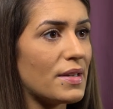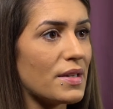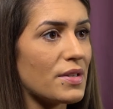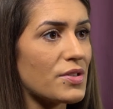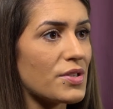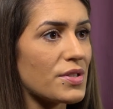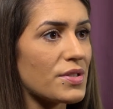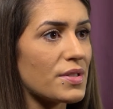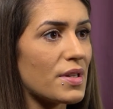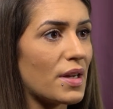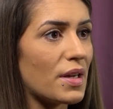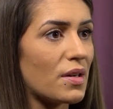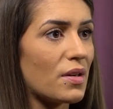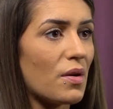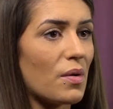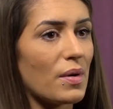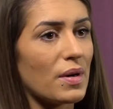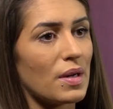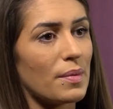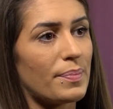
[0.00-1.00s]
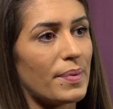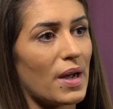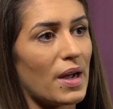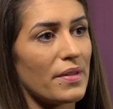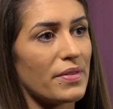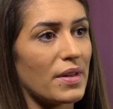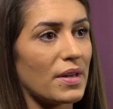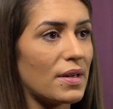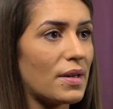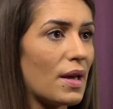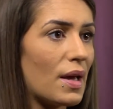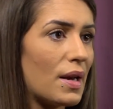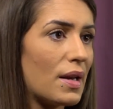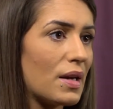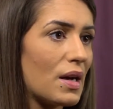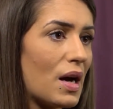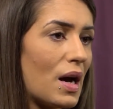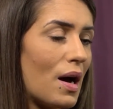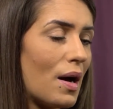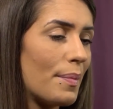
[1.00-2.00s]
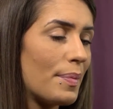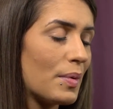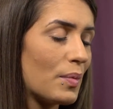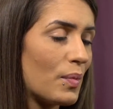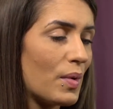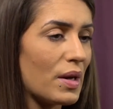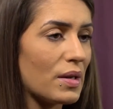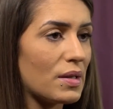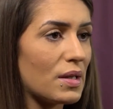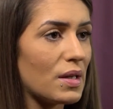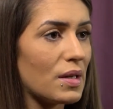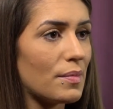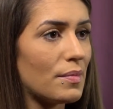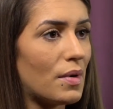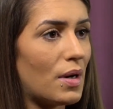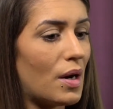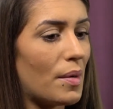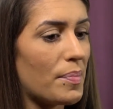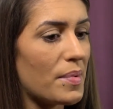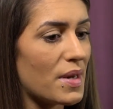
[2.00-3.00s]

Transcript: and just going to bed and then getting up and waking him up.